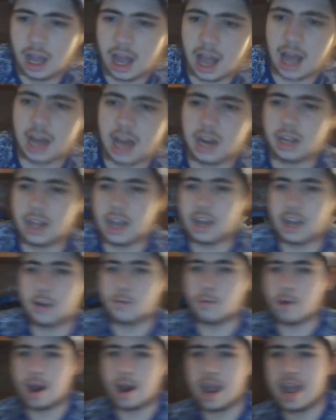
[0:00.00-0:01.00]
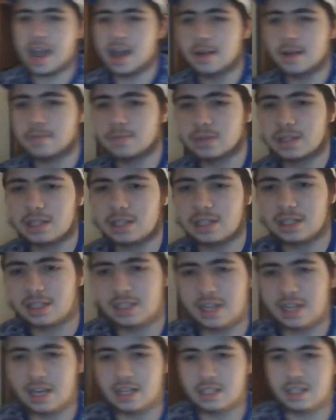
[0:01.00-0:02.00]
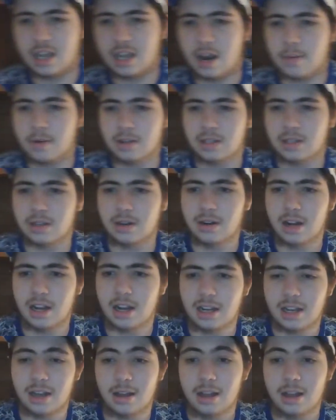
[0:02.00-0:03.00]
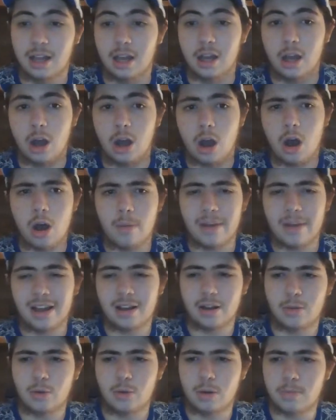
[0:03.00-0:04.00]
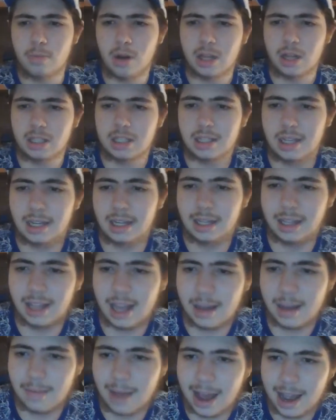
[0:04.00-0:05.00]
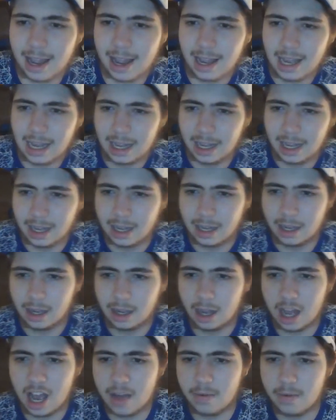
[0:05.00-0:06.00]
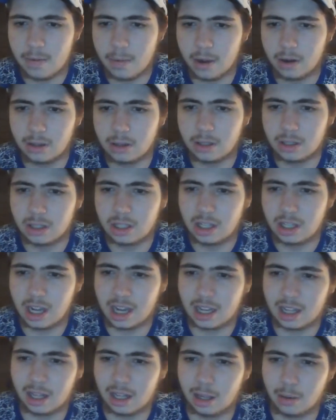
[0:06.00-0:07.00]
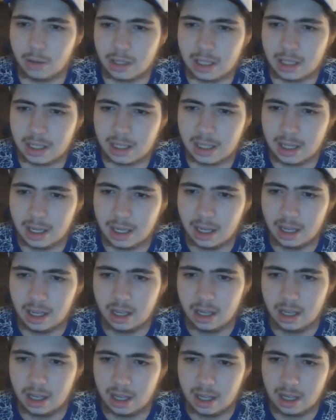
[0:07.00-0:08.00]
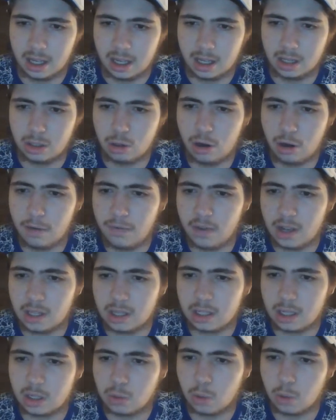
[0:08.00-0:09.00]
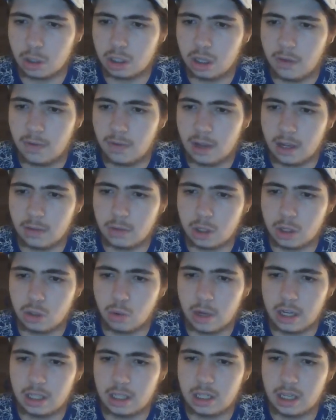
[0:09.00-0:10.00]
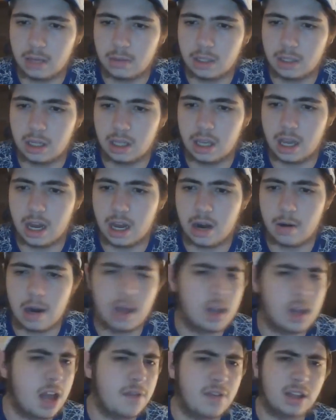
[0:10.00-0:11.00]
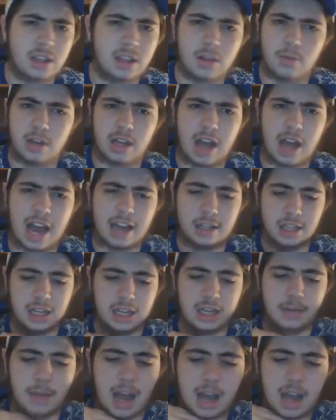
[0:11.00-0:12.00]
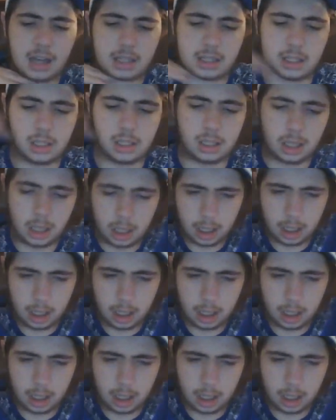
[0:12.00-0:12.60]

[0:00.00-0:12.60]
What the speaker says: Adelaide Rams, says Gabriel Saraka. Oh my God, wouldn't mind seeing them, eh? I have emotions, Jack Lewis. Drew Feet says, what do you think of the 20 teams to the NRL? I think that we 18 max.